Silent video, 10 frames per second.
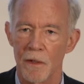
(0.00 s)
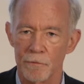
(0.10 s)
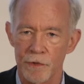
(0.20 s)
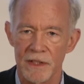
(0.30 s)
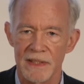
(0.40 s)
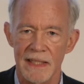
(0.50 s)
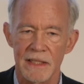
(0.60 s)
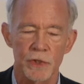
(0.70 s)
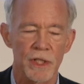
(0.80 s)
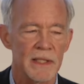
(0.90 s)

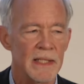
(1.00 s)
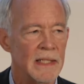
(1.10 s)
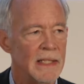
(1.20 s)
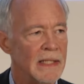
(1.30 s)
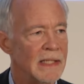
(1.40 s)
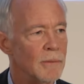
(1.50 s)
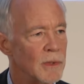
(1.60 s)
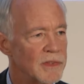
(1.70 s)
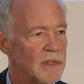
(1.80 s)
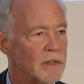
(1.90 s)
confrontation. He
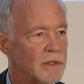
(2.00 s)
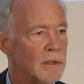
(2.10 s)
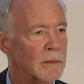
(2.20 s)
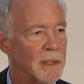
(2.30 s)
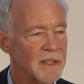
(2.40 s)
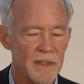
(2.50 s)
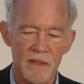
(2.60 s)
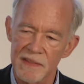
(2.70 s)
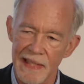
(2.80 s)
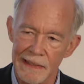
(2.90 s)
was determined
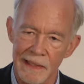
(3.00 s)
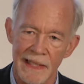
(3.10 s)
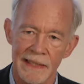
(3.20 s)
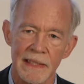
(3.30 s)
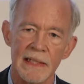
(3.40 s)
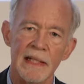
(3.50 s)
to settle it.